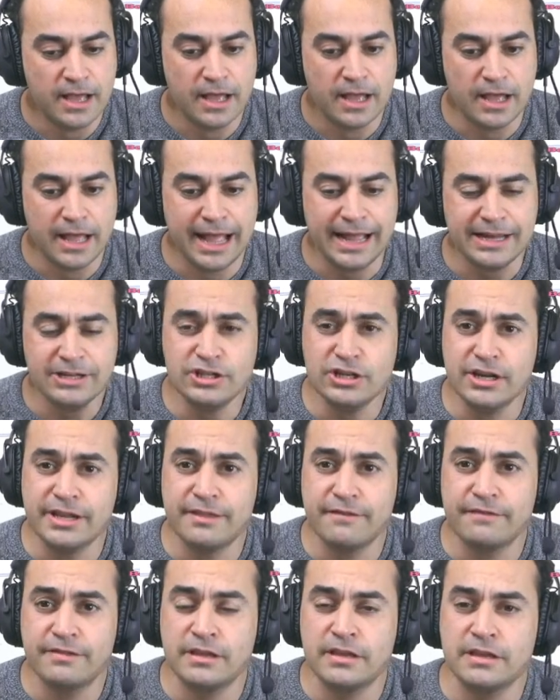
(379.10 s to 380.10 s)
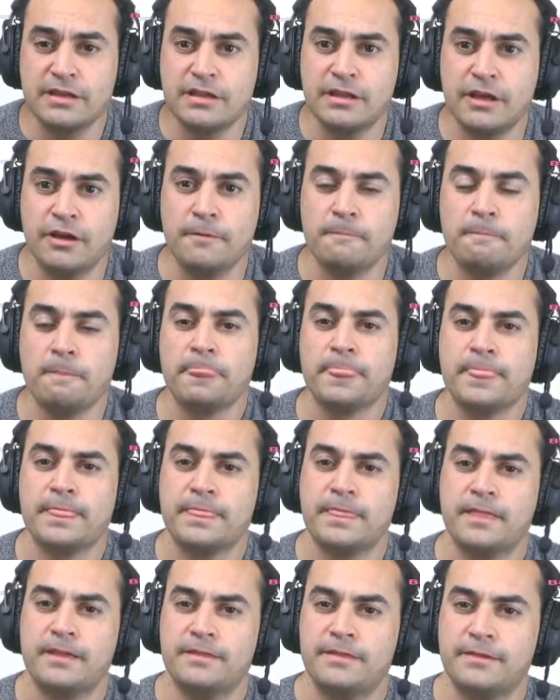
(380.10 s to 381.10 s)
actually
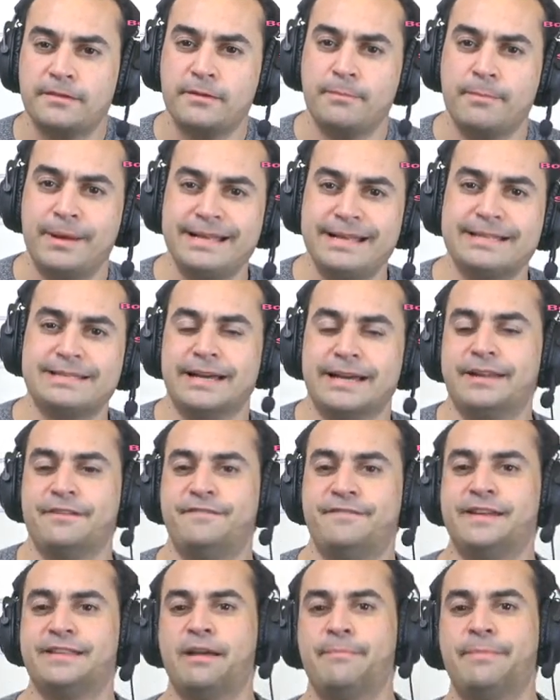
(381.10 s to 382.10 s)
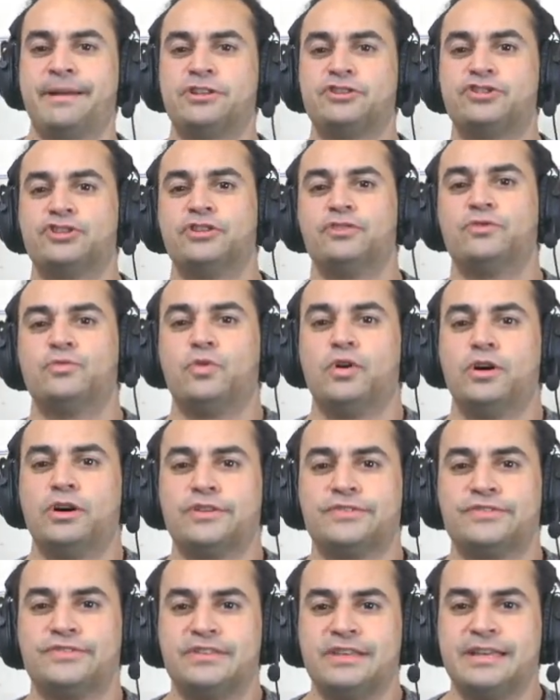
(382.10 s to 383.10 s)
the main side effect I mentioned
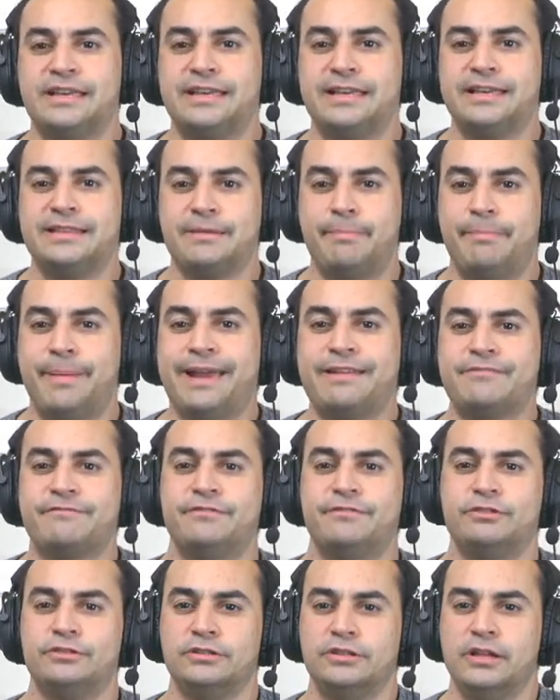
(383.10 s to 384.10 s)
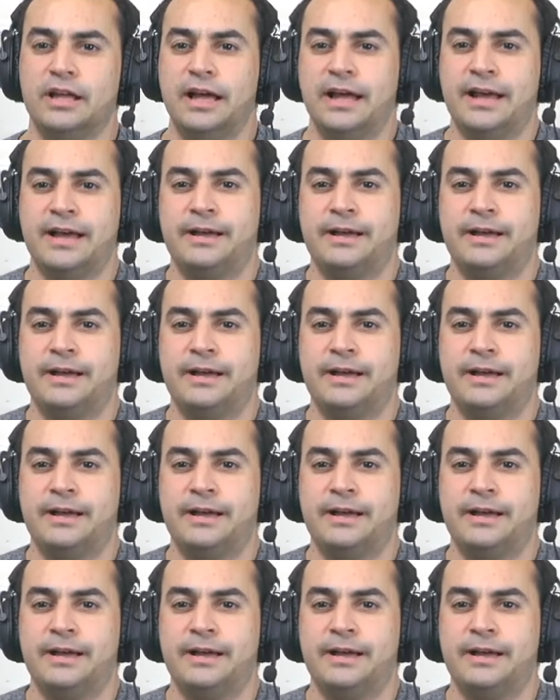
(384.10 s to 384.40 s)
was the painful